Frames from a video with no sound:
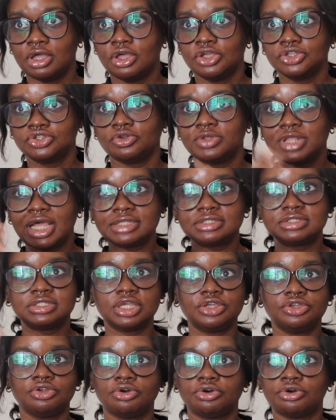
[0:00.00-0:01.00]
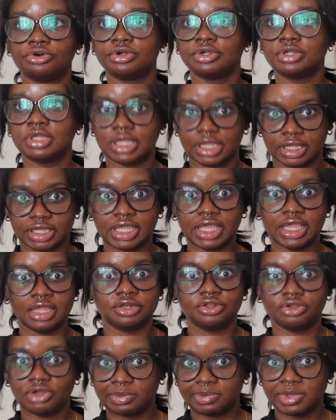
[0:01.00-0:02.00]
So let's say
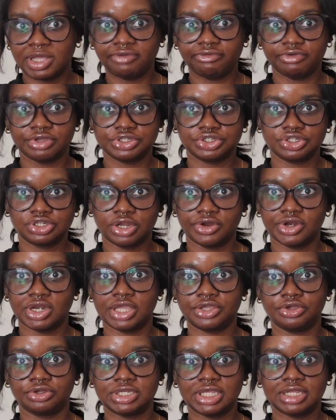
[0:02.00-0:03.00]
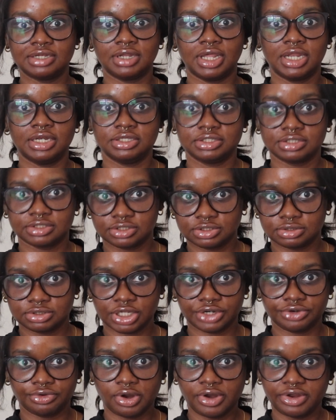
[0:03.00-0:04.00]
you're applying for engineering and your deadline is
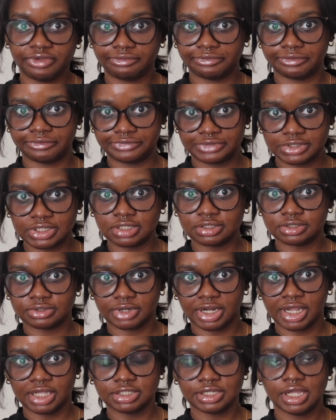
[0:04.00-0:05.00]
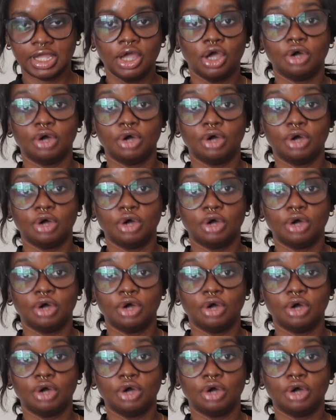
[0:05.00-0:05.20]
January 15th, right?